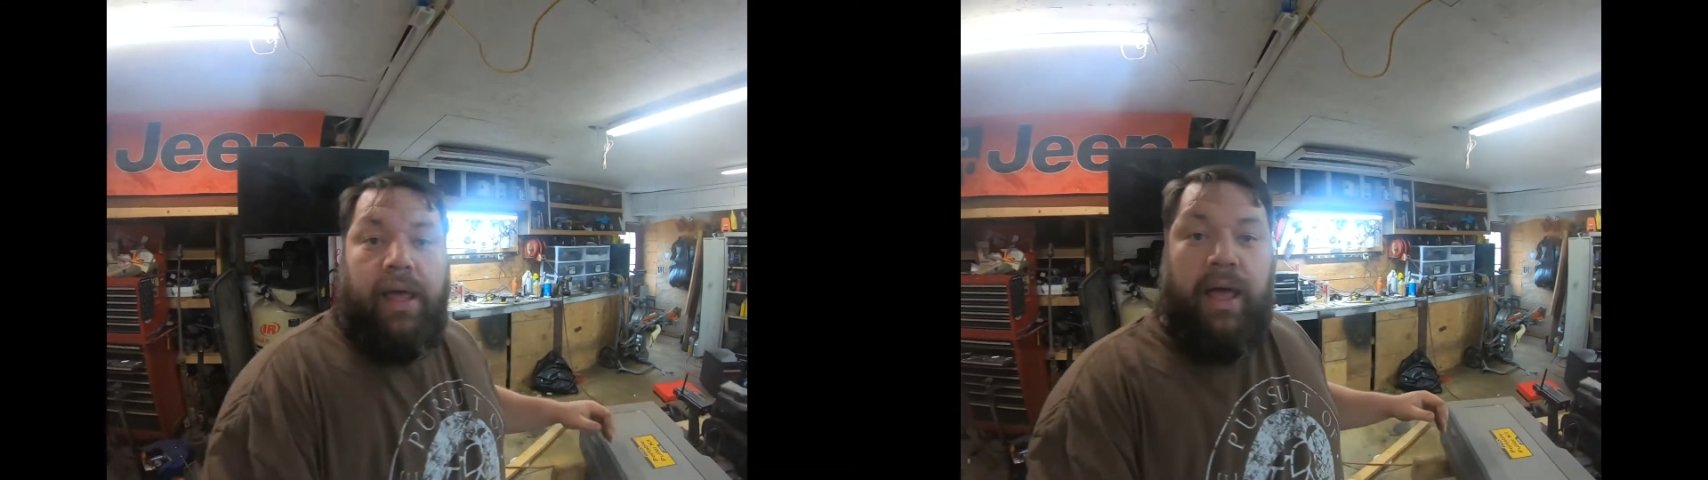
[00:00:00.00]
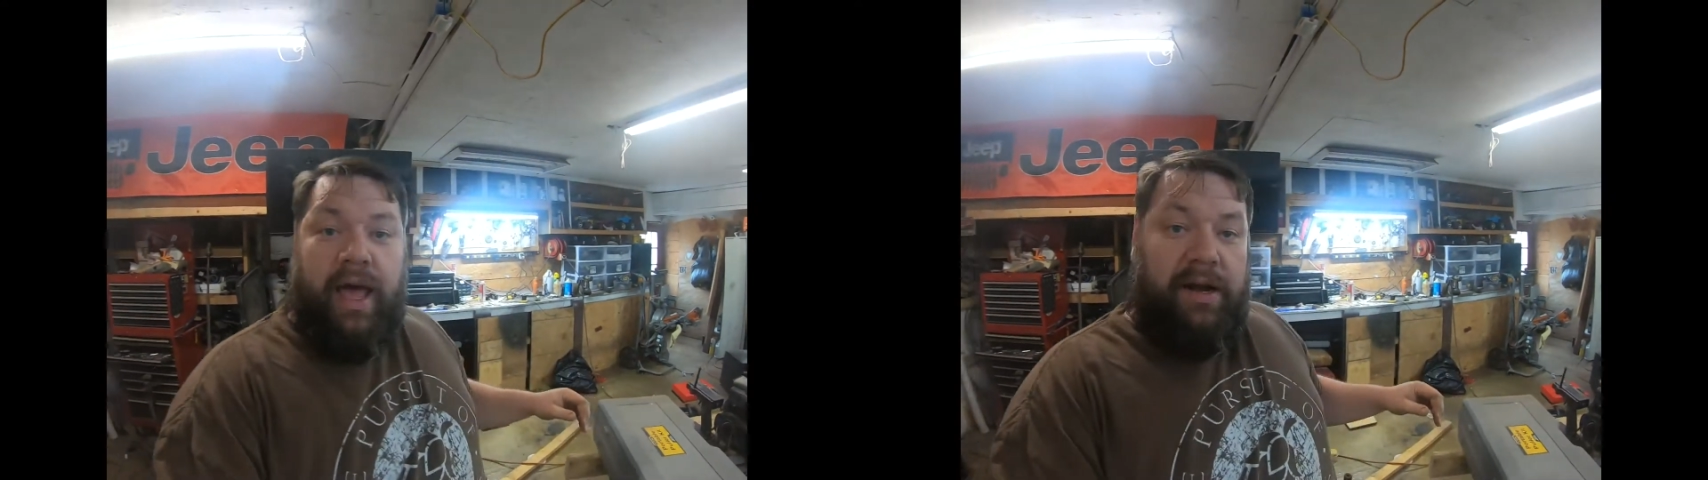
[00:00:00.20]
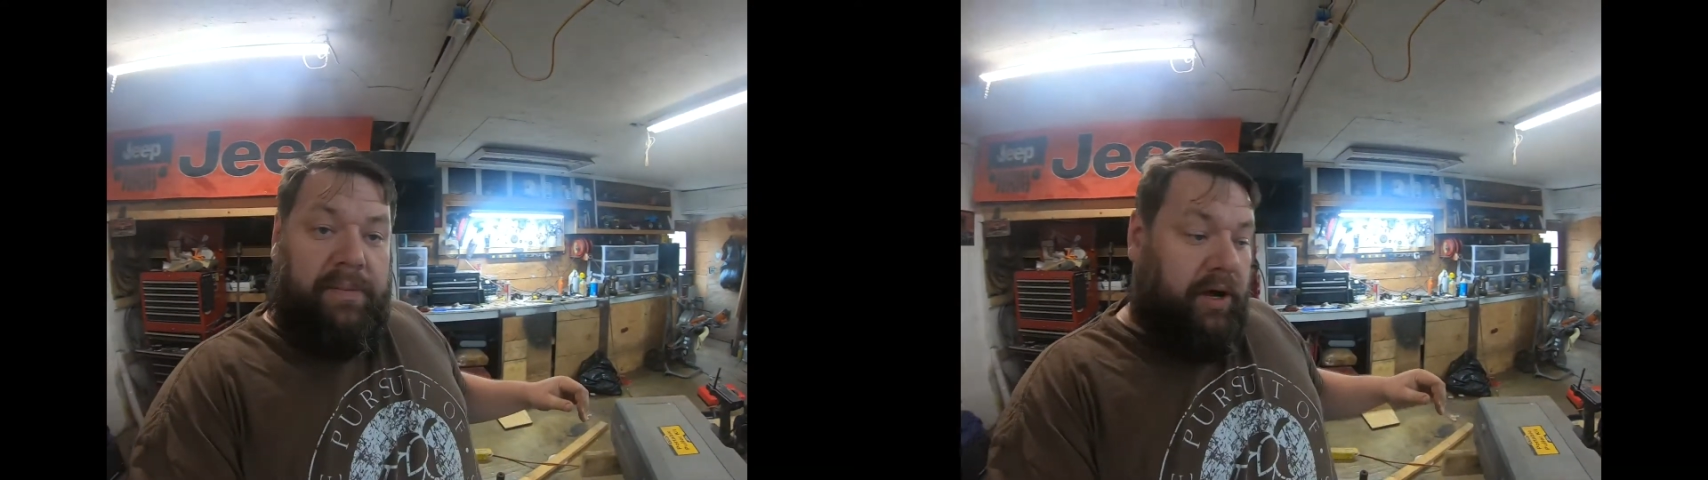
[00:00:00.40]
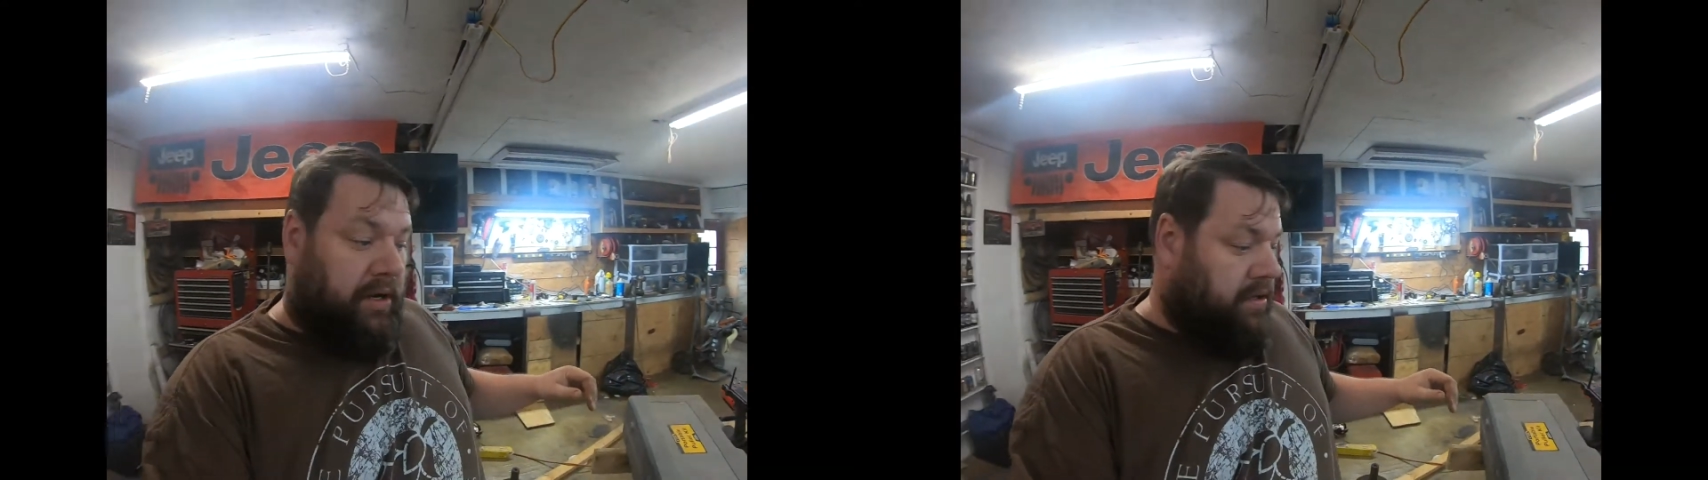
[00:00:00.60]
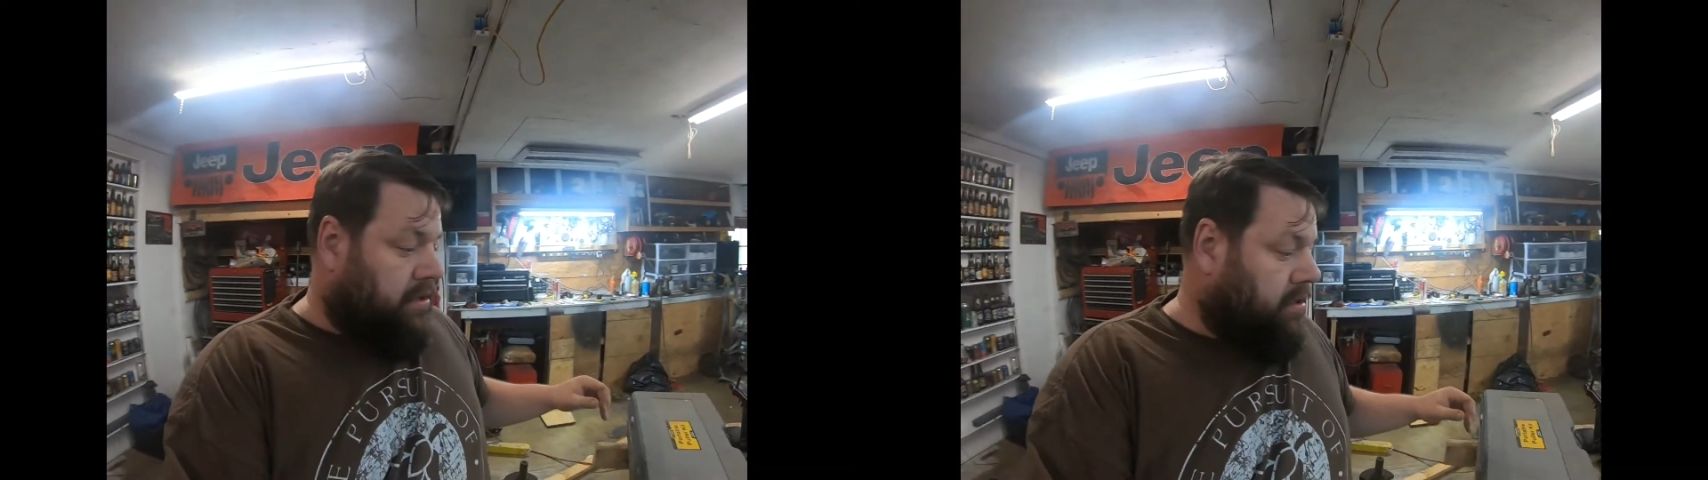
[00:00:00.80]
had I
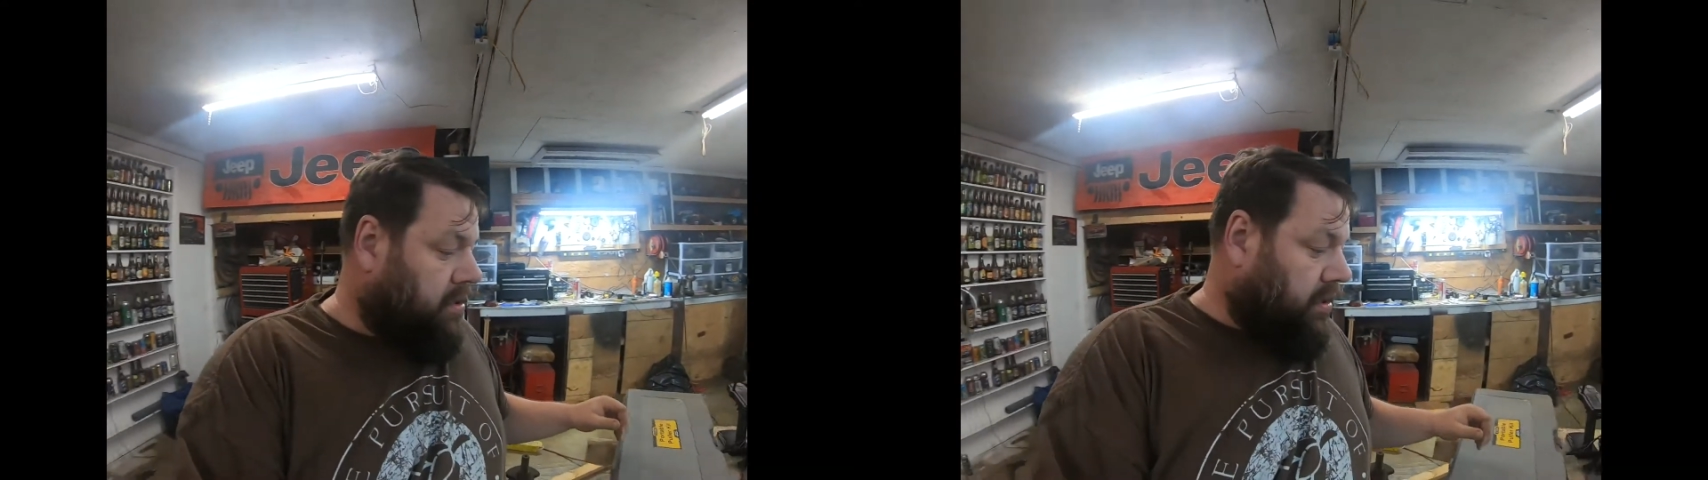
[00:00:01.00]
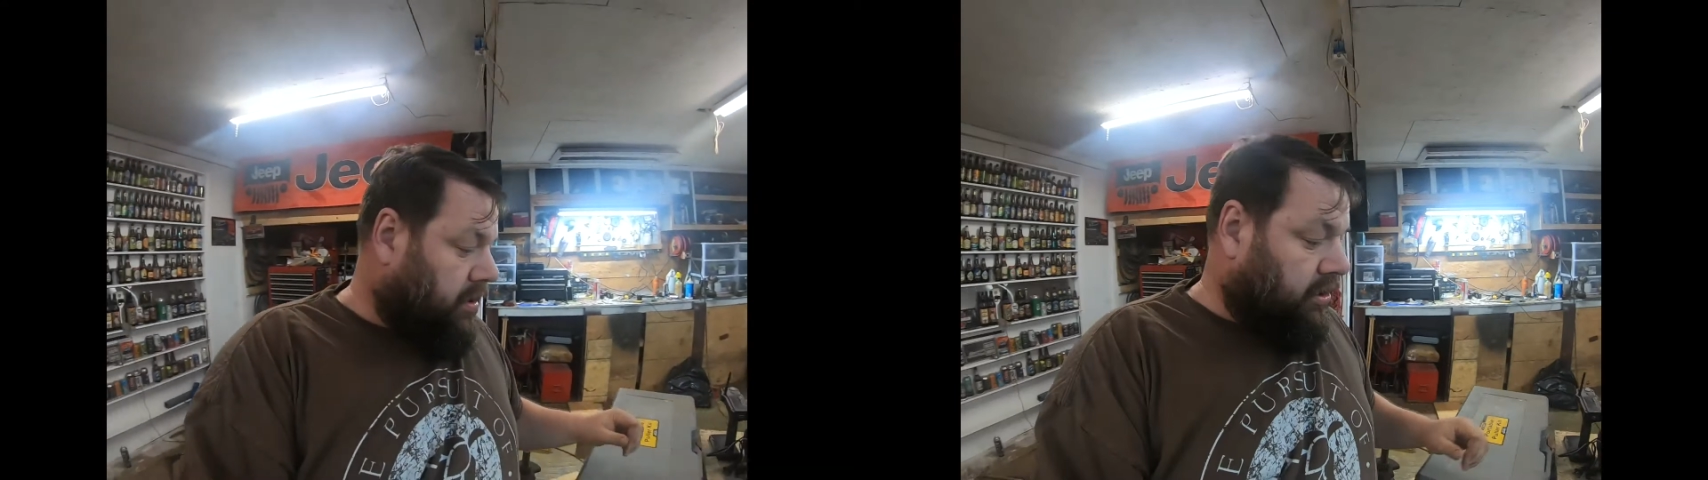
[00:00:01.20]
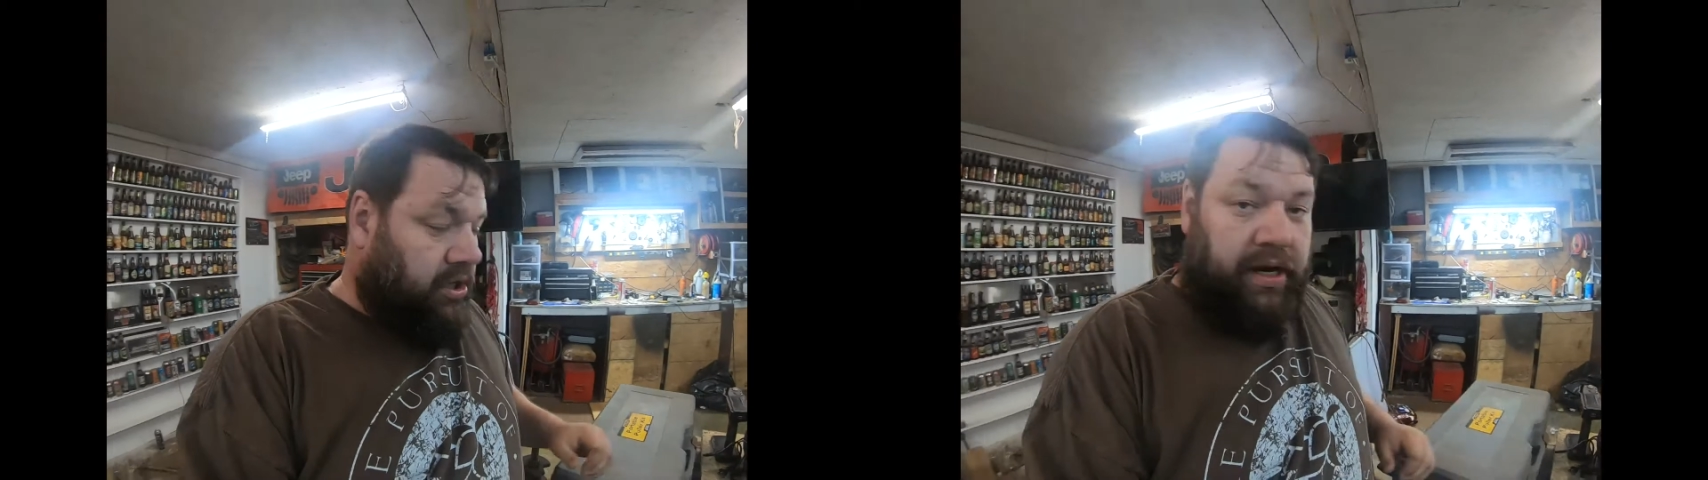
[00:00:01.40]
bought a good